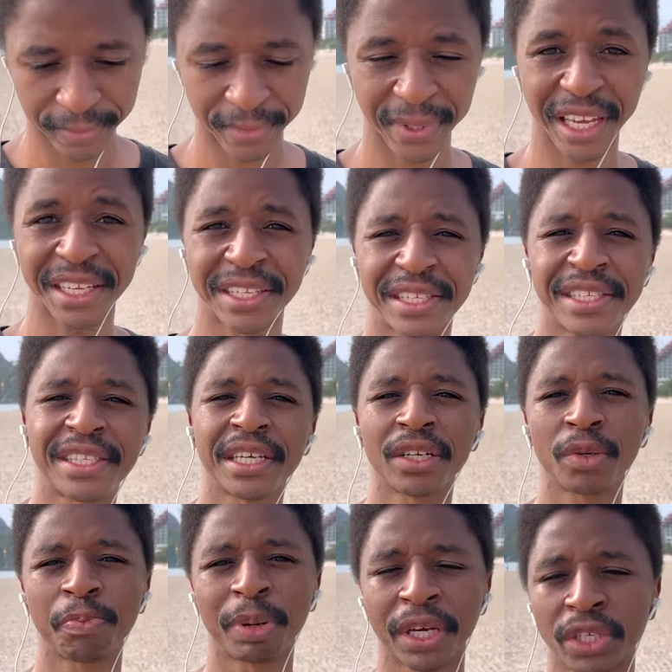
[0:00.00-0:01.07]
a still
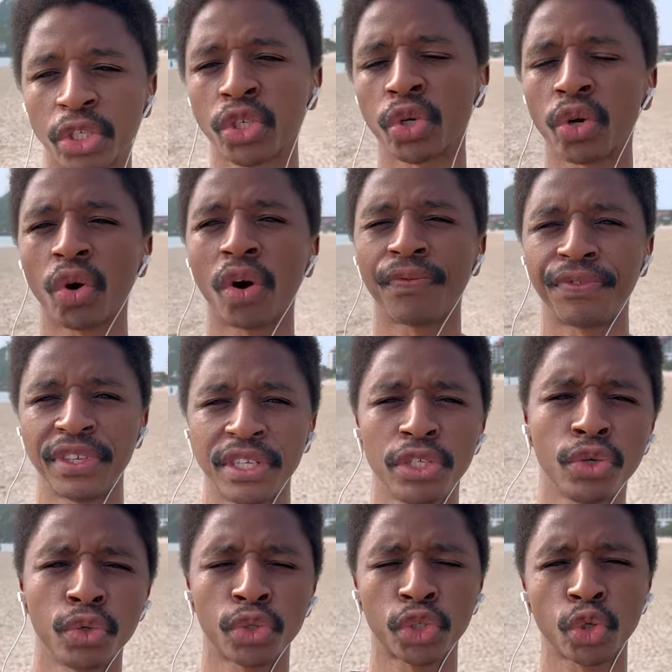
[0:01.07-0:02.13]
picture of the
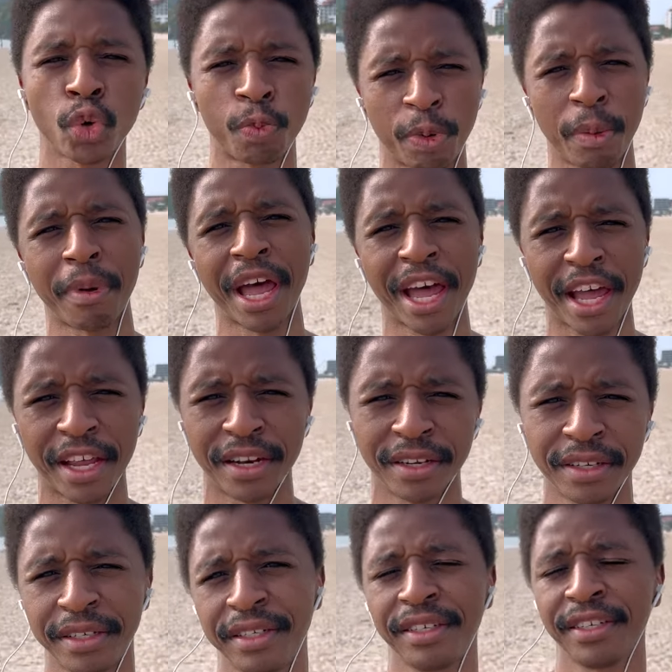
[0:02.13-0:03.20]
new Superman.
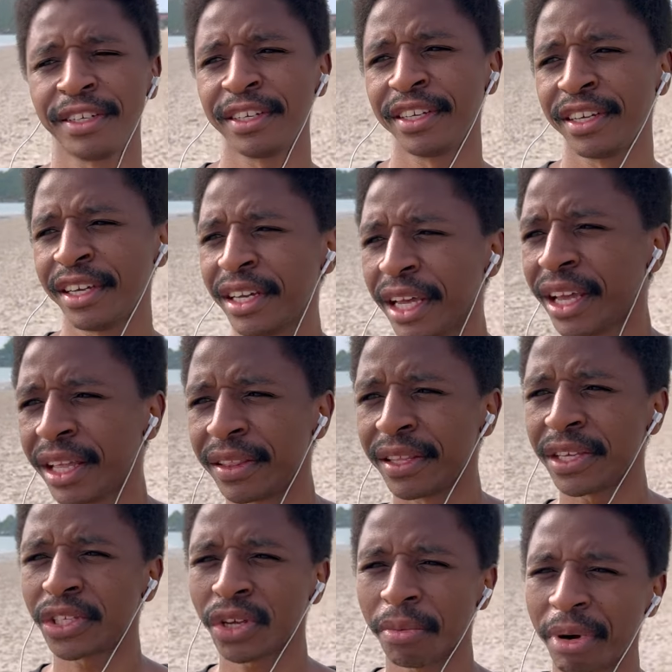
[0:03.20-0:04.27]
And
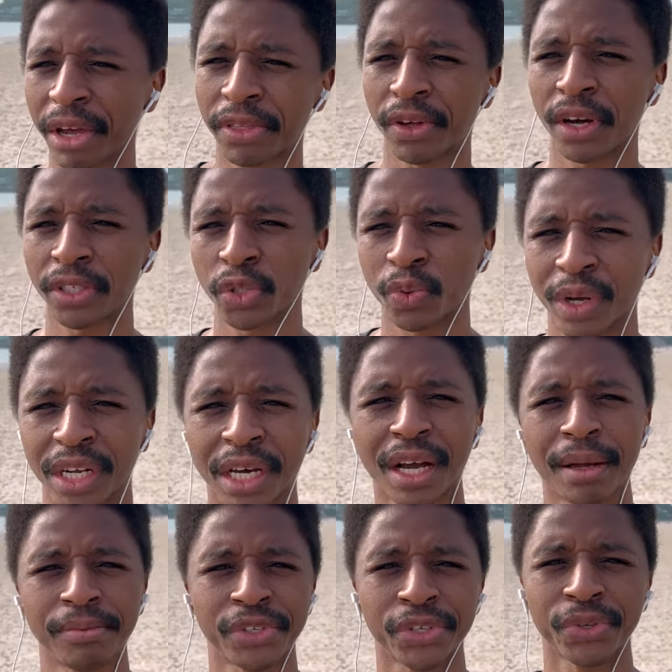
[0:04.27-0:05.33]
these are my thoughts when it
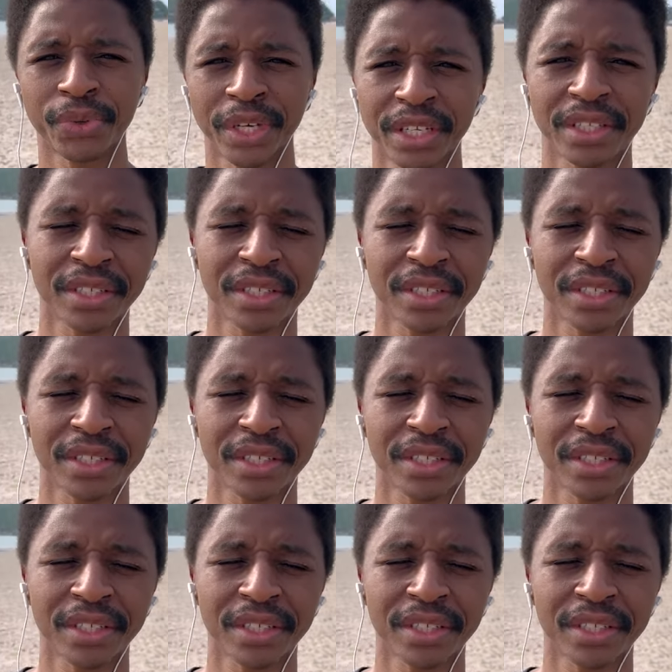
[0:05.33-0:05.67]
comes to it.